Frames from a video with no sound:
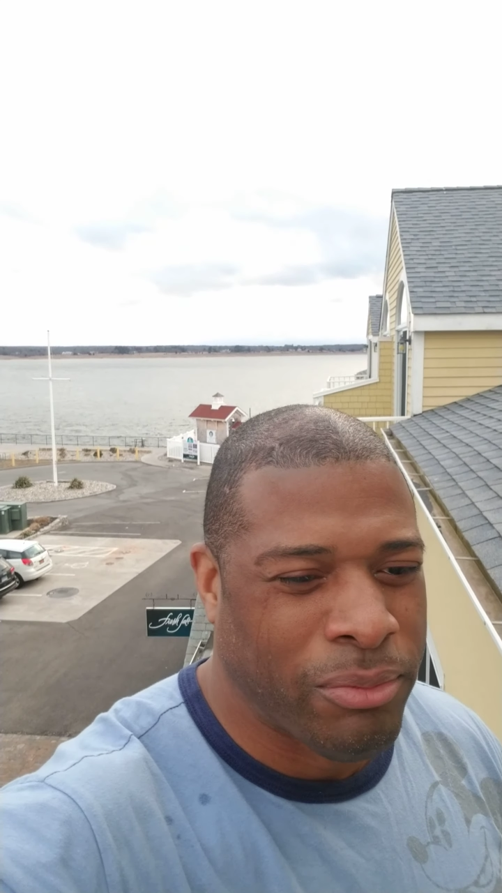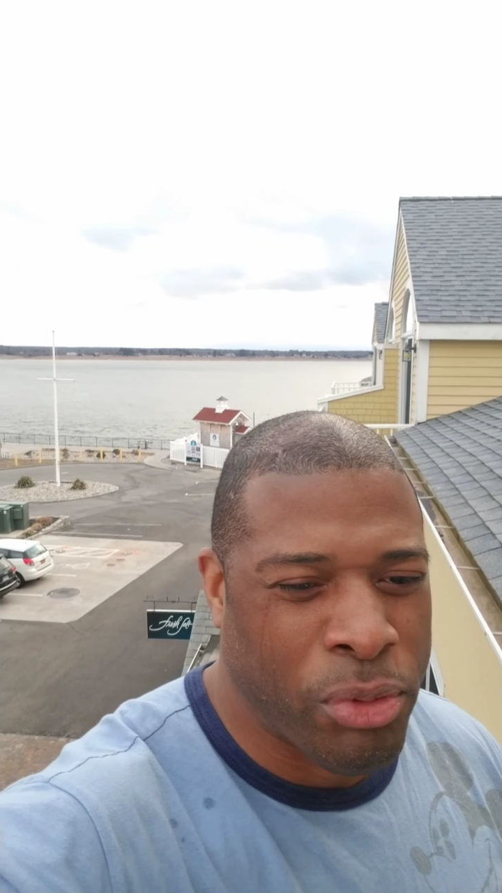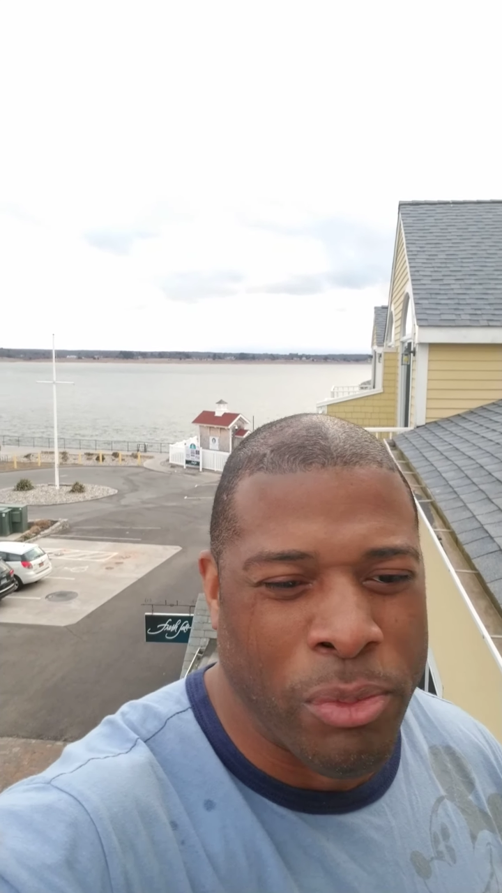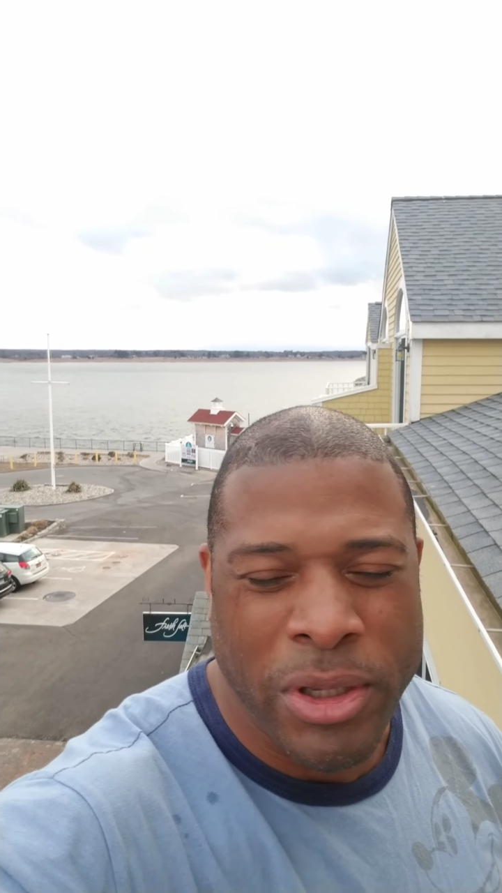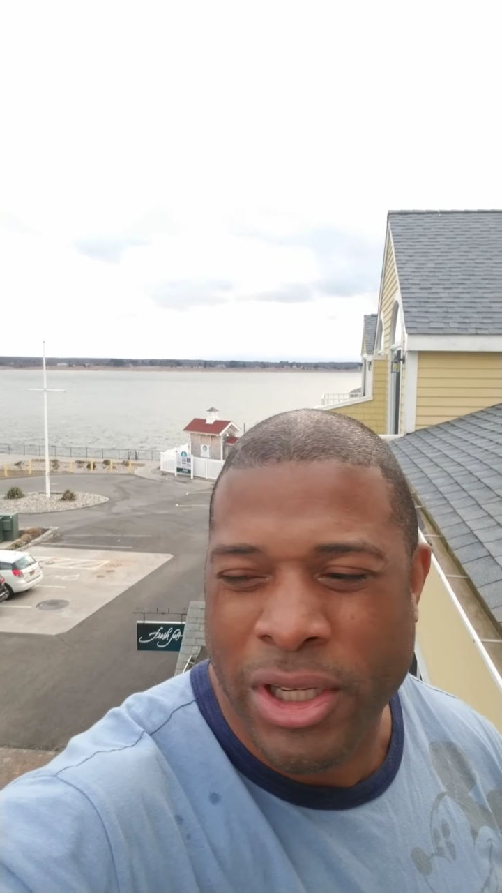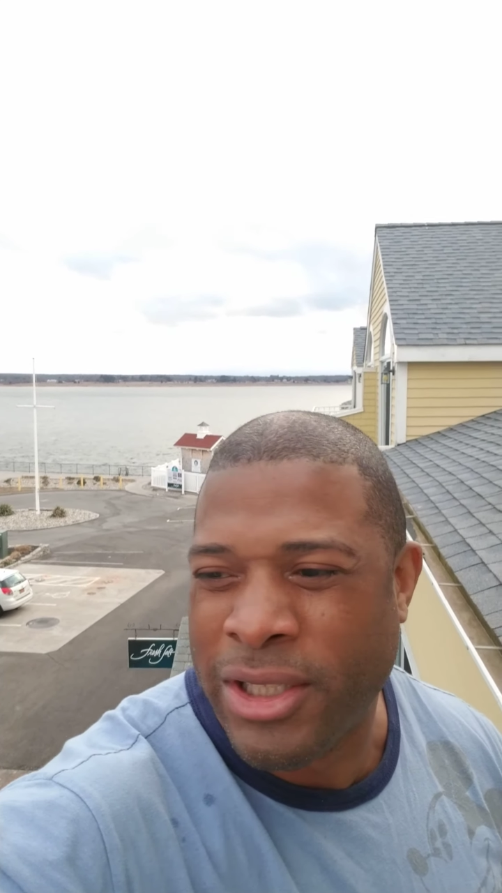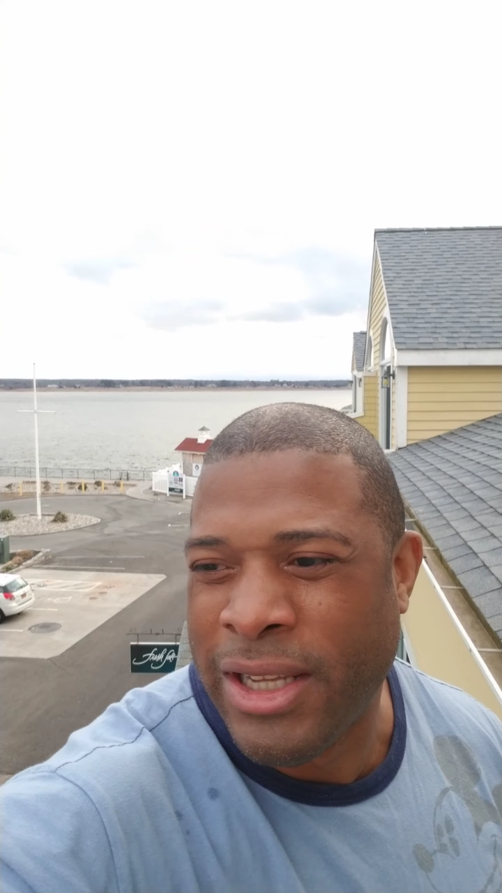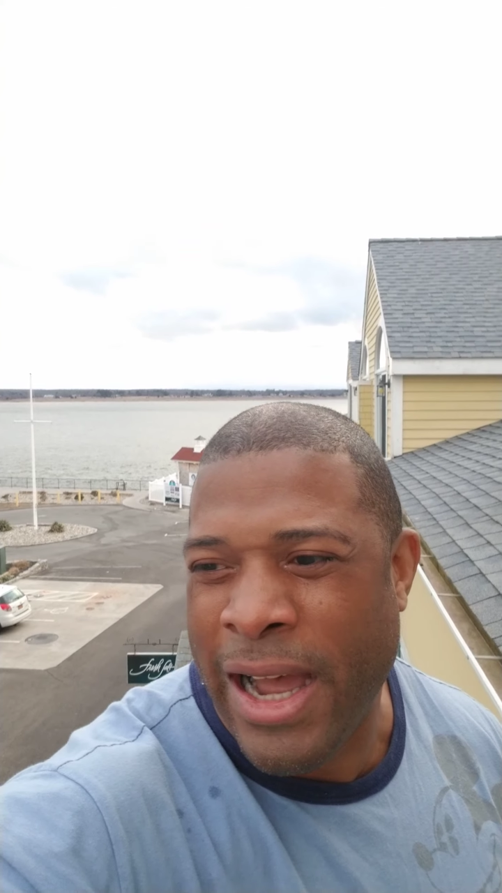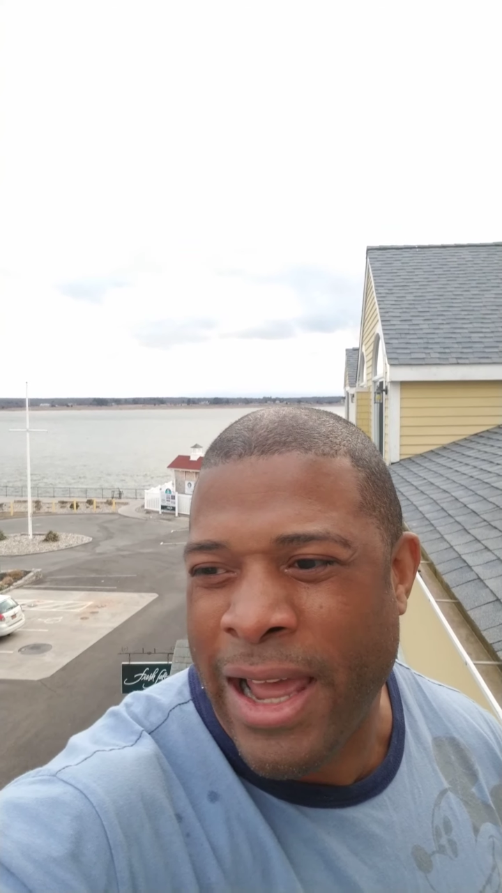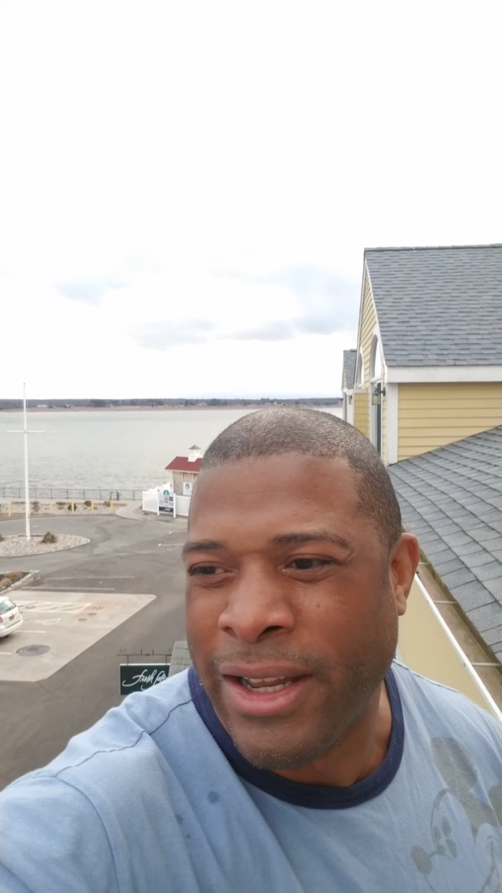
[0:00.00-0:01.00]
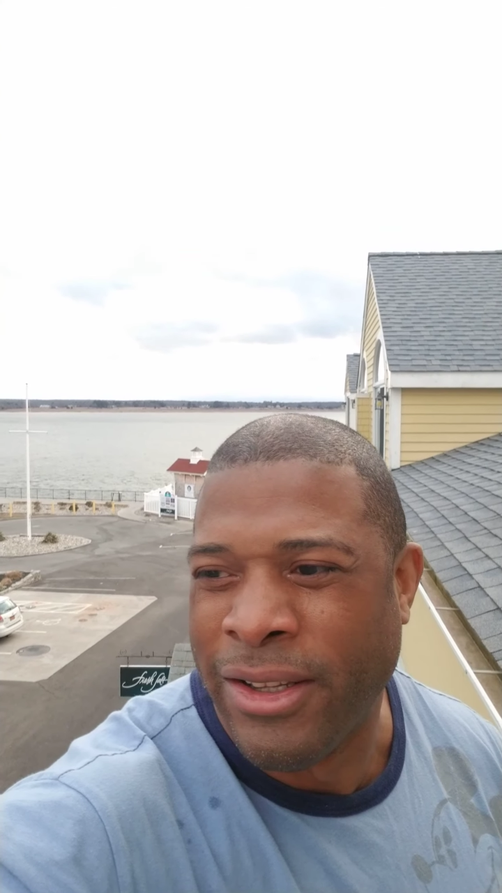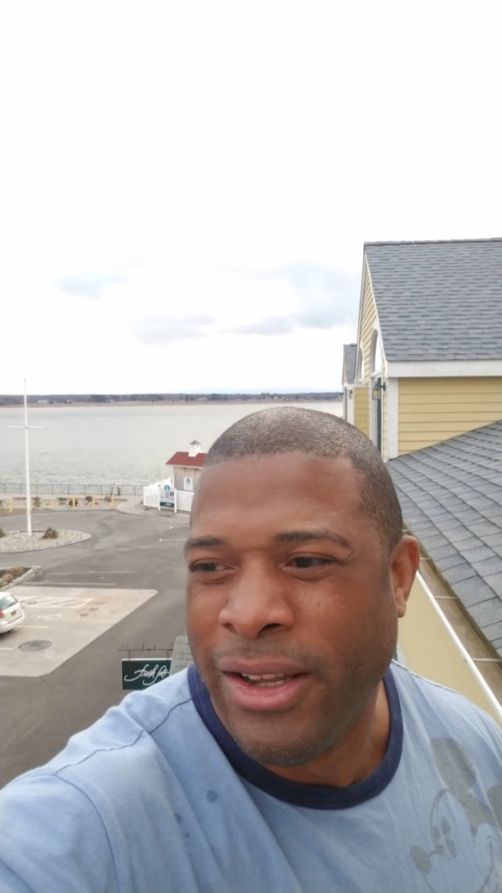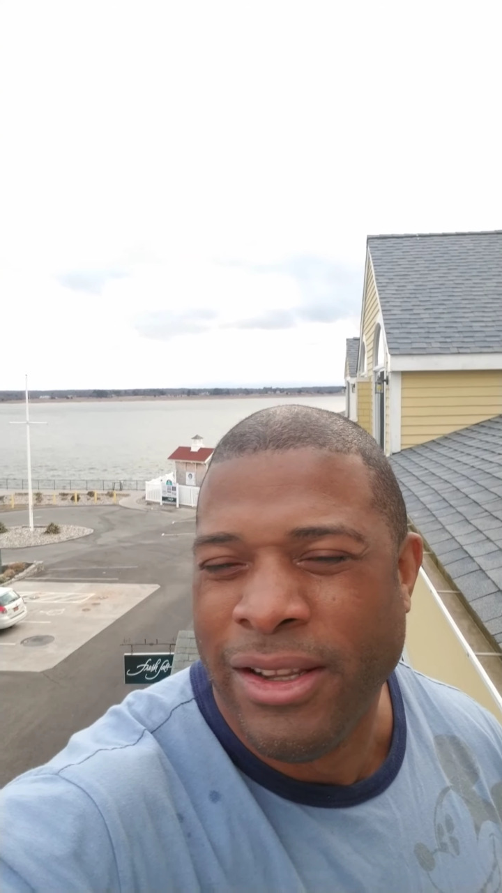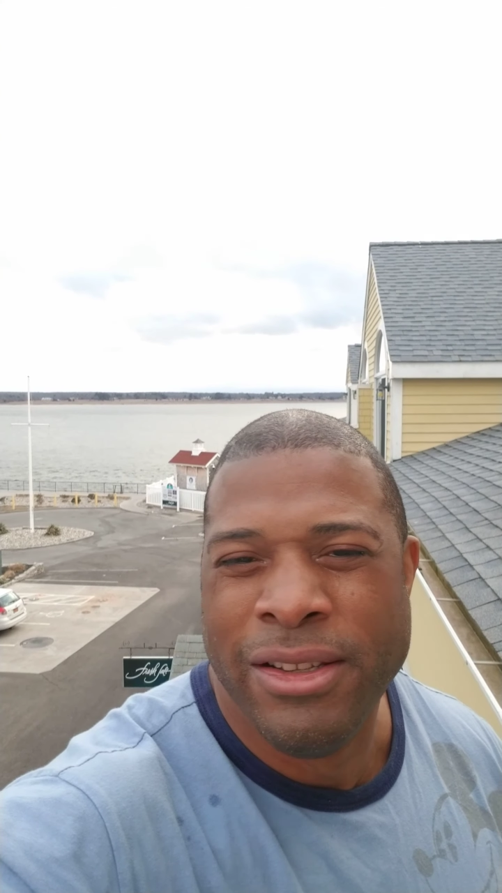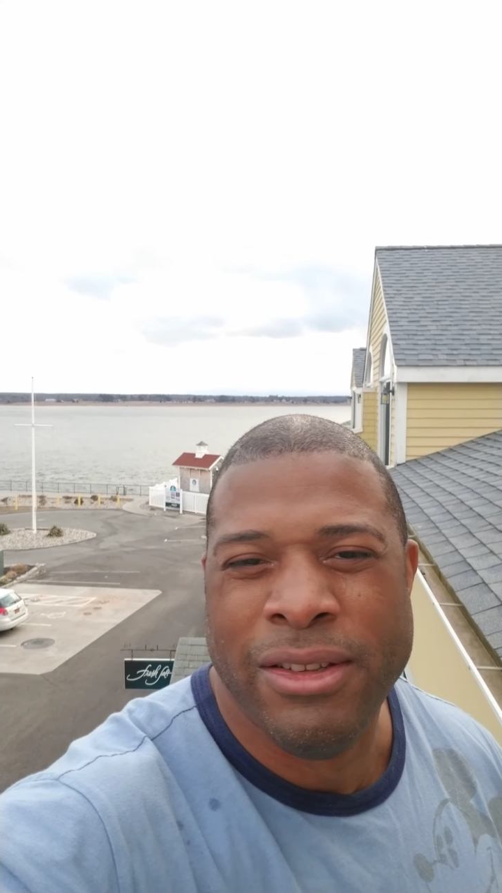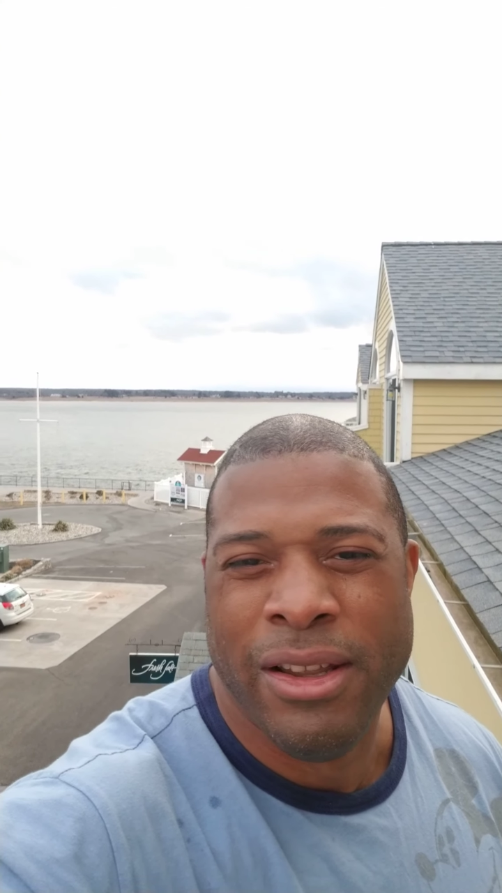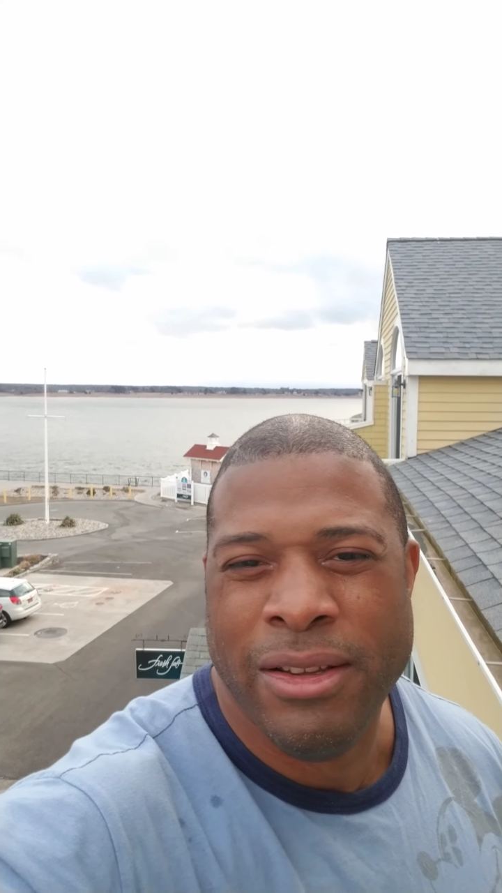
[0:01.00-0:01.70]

pull me to the side and